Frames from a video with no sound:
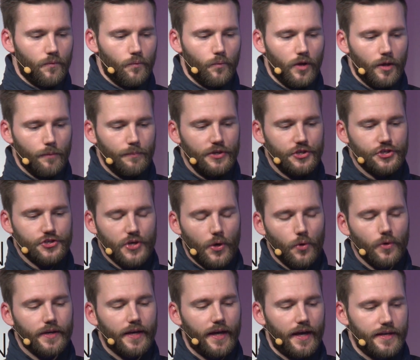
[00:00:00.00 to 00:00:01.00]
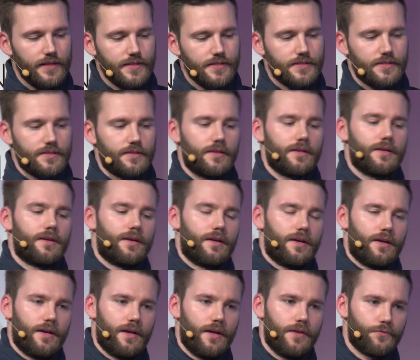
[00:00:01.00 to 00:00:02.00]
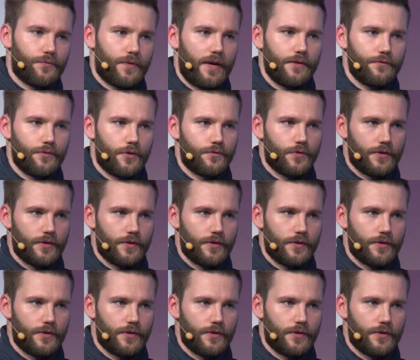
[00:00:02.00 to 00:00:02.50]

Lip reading: will be showcased in Frankfurt